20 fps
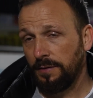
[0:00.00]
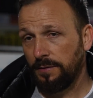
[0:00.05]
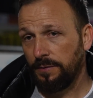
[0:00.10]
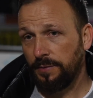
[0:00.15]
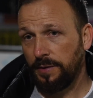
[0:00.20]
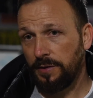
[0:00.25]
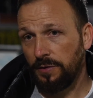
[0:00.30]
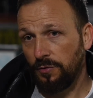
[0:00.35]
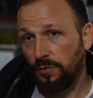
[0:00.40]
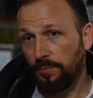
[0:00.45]

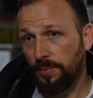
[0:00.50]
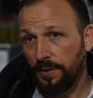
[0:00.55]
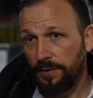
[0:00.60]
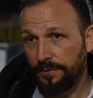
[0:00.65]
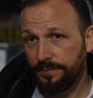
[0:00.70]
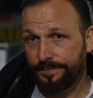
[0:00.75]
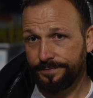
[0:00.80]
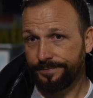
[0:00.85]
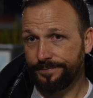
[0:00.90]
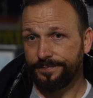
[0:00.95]
can all but
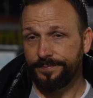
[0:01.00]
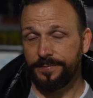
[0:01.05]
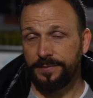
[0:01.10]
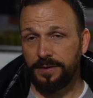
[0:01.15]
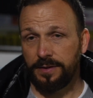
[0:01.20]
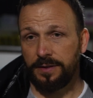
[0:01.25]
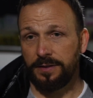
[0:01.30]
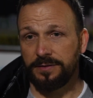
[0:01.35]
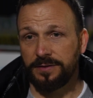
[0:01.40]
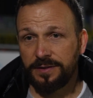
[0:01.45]

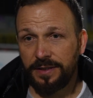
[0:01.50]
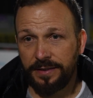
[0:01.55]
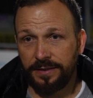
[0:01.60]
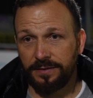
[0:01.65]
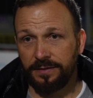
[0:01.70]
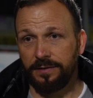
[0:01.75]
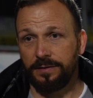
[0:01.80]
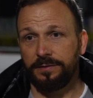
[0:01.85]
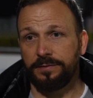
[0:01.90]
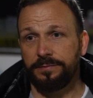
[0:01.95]
concede
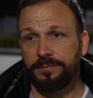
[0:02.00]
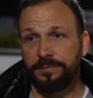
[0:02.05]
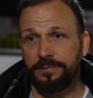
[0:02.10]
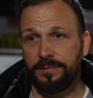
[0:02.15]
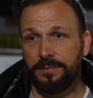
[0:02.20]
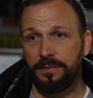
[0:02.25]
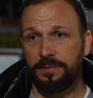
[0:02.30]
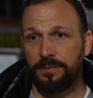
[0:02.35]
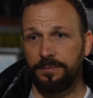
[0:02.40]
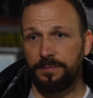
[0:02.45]
that
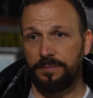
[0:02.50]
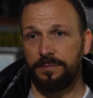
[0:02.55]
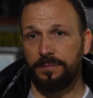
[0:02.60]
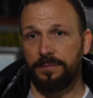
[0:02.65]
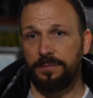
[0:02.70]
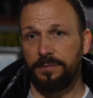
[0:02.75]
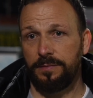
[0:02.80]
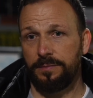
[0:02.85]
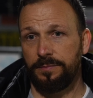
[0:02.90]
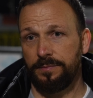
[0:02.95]

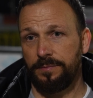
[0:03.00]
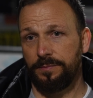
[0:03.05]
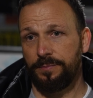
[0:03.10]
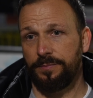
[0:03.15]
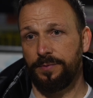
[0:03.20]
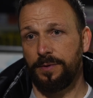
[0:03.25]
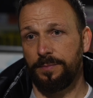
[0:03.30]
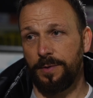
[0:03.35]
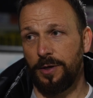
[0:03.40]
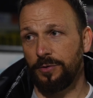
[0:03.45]

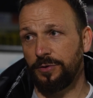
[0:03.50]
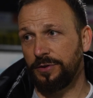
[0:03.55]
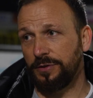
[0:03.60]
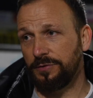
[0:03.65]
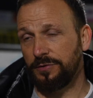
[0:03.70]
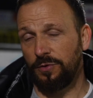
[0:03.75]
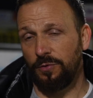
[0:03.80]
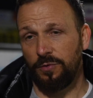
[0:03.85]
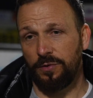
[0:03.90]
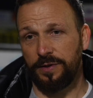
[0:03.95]
promotion
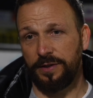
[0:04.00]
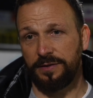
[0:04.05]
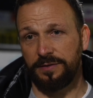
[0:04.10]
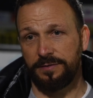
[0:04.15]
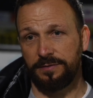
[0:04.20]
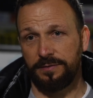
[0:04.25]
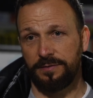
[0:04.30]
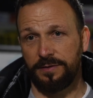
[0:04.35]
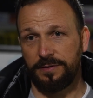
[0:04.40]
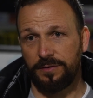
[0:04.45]
talk
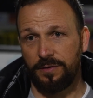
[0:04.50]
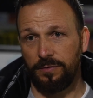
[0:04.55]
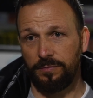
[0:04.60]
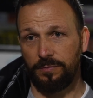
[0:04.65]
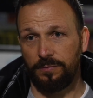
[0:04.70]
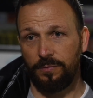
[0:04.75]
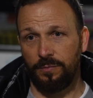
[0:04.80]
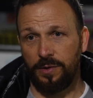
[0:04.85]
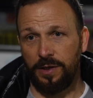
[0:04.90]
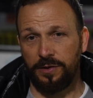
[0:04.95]
is
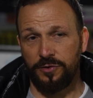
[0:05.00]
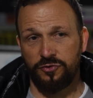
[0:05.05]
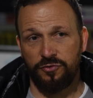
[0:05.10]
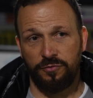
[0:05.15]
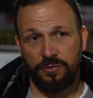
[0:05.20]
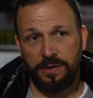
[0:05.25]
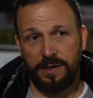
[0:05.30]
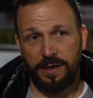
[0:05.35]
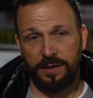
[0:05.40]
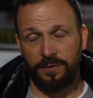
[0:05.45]
gone well and
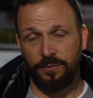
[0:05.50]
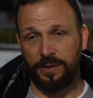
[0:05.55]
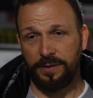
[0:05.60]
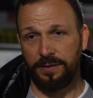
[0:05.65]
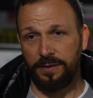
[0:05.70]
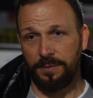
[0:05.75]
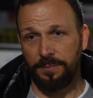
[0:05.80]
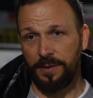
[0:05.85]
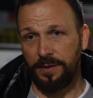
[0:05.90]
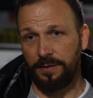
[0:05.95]
truly out the
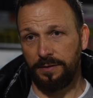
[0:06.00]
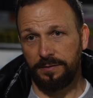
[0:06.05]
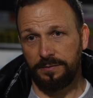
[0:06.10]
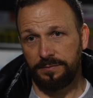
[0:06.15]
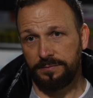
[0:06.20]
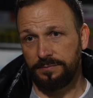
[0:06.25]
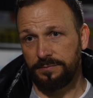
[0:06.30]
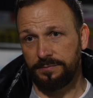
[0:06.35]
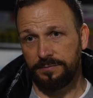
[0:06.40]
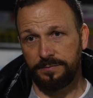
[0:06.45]
window. But
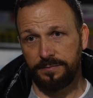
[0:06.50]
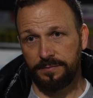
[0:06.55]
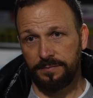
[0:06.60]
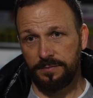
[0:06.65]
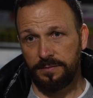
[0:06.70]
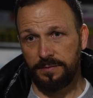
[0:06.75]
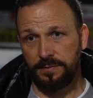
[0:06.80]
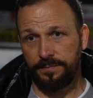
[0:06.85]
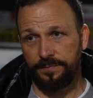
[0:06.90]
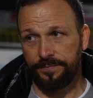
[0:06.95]

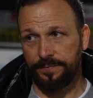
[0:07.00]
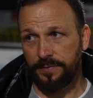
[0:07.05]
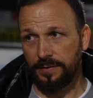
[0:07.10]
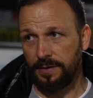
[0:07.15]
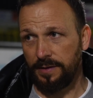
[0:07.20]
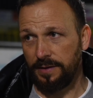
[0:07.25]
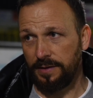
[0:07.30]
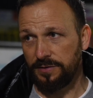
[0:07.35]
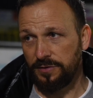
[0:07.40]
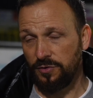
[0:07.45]

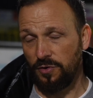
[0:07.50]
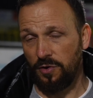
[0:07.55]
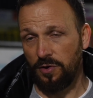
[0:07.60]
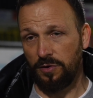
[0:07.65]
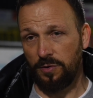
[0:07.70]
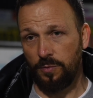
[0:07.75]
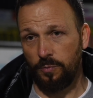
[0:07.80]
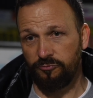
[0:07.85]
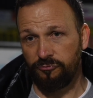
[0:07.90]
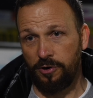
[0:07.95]
it's not
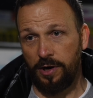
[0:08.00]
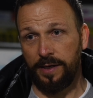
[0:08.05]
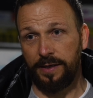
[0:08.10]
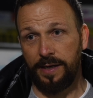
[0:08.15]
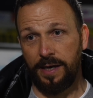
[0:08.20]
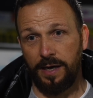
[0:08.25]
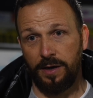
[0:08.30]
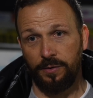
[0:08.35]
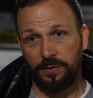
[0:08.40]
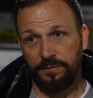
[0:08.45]
right
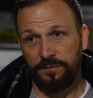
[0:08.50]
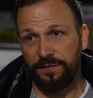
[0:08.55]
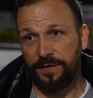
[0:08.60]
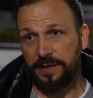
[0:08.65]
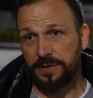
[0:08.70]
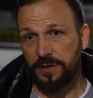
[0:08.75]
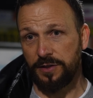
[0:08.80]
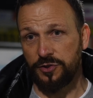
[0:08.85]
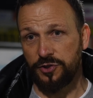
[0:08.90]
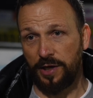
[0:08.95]
now, and
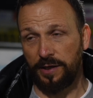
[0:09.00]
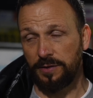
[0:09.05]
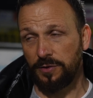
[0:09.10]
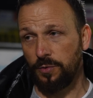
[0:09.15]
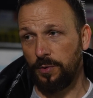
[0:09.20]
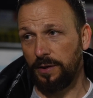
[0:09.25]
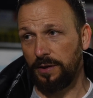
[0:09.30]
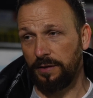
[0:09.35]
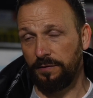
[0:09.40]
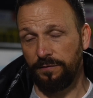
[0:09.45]
things can change
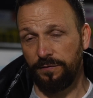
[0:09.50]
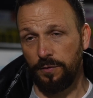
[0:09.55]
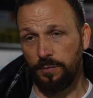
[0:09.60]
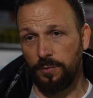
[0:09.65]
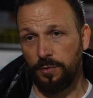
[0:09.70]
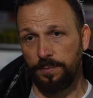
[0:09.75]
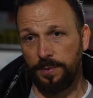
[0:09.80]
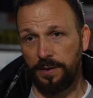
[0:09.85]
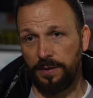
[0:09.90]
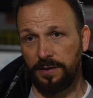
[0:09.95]
quickly in
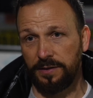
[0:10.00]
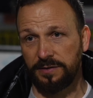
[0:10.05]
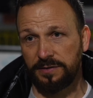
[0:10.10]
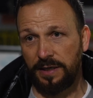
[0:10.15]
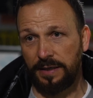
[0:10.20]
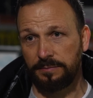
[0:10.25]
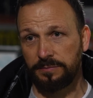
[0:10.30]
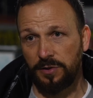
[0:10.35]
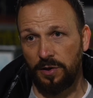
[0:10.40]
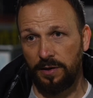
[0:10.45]
football. But at the
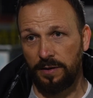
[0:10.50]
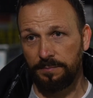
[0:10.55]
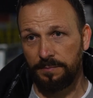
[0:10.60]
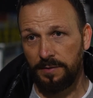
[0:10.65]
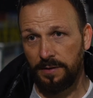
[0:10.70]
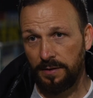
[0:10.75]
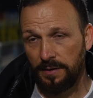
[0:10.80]
same time,